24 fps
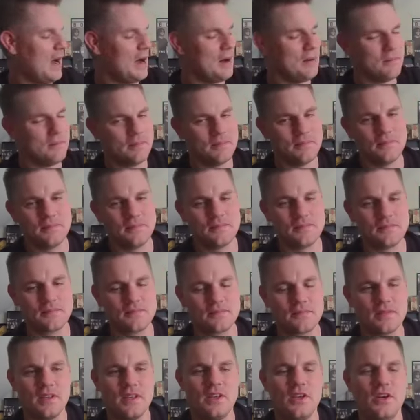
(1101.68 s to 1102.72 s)
um,
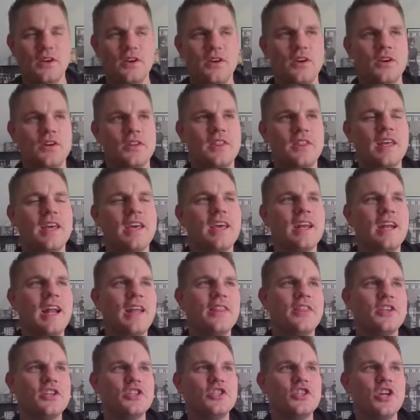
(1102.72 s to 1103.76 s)
you're, you're thinking
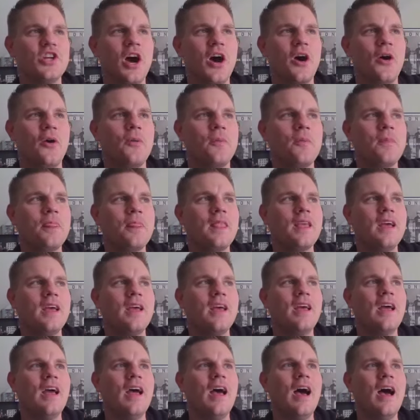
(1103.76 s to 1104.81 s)
at the show,
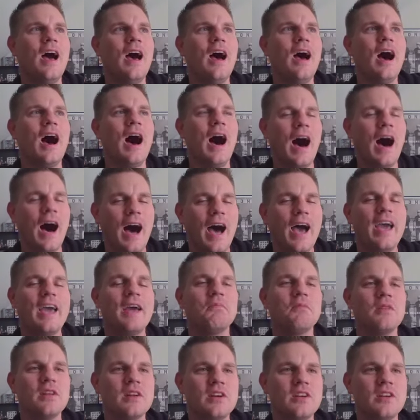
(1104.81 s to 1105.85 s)
I
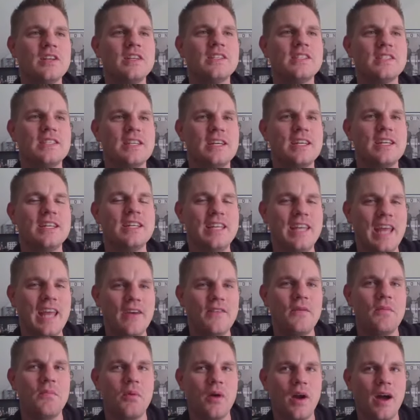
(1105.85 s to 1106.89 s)
am literally seeing
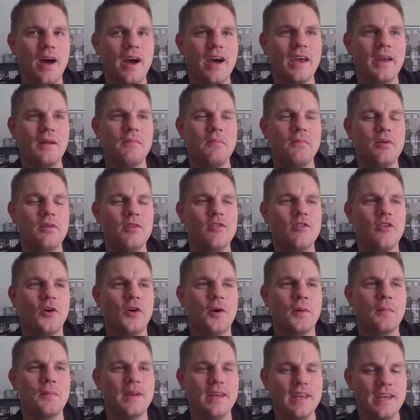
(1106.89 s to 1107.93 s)
David Bryan
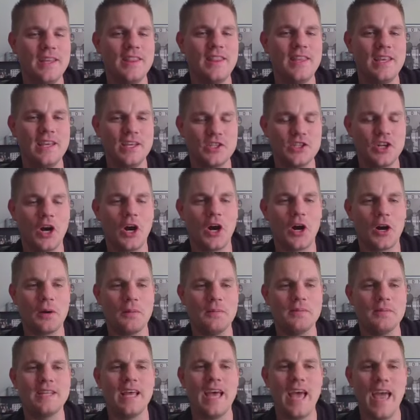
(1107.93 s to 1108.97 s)
perform in these
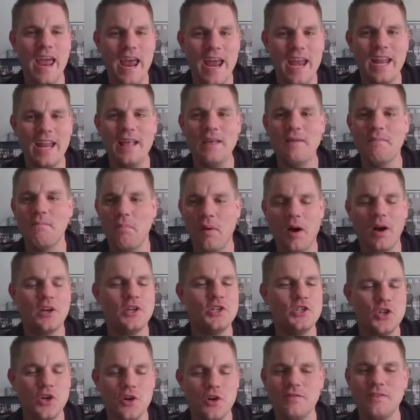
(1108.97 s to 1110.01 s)
arms, any
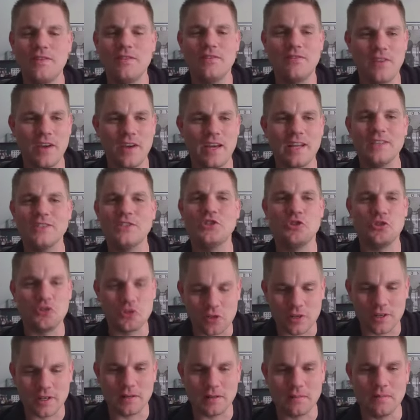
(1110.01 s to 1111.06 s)
Bon Jovi fan's
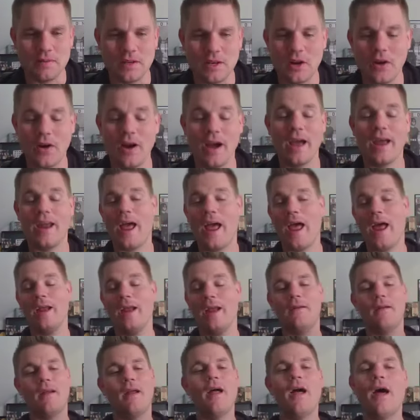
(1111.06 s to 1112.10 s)
dream. You know, and,
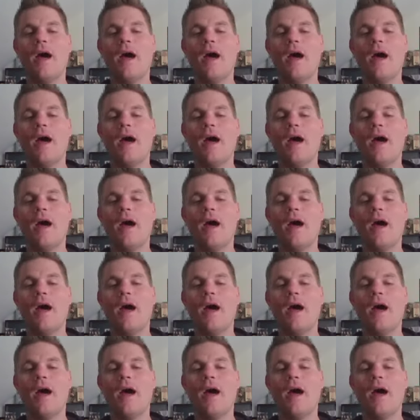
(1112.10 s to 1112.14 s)
and